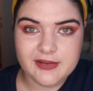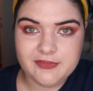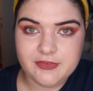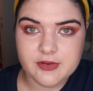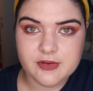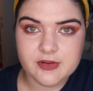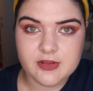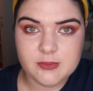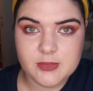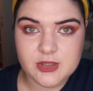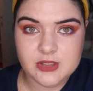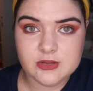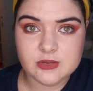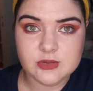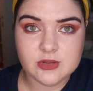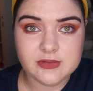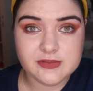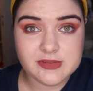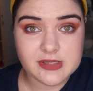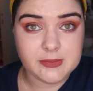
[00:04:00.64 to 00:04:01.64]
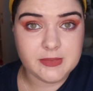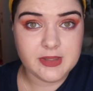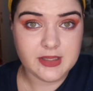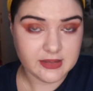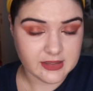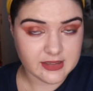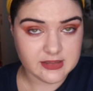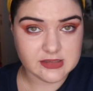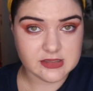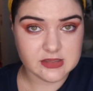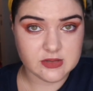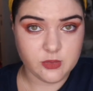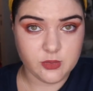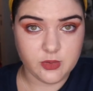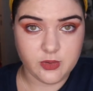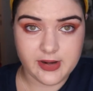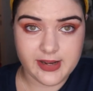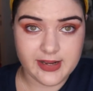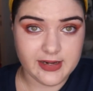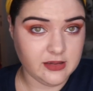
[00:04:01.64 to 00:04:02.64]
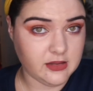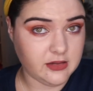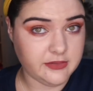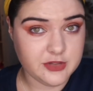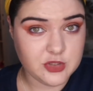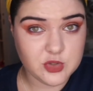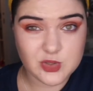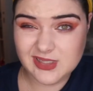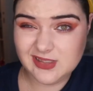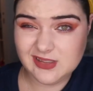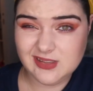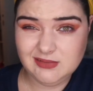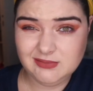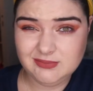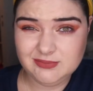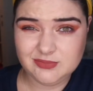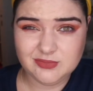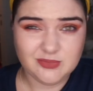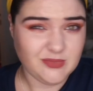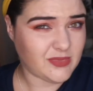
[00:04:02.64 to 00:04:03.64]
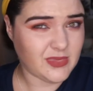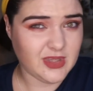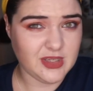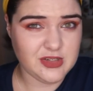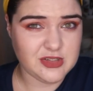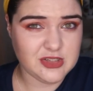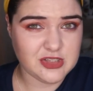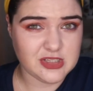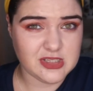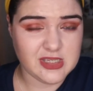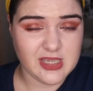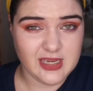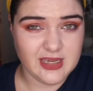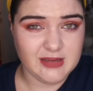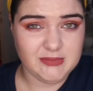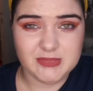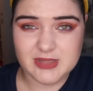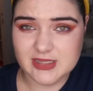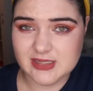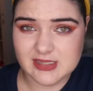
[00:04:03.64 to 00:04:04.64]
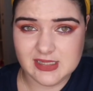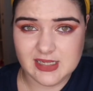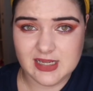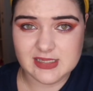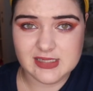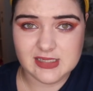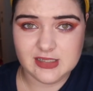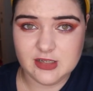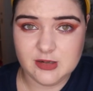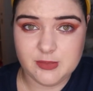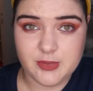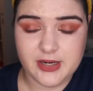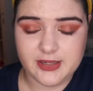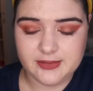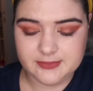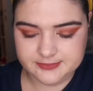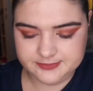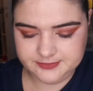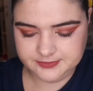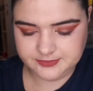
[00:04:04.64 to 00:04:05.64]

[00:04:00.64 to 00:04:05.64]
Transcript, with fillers: if you're in the middle of something that's required a lot of adrenaline, usually it's the last thing in your brain.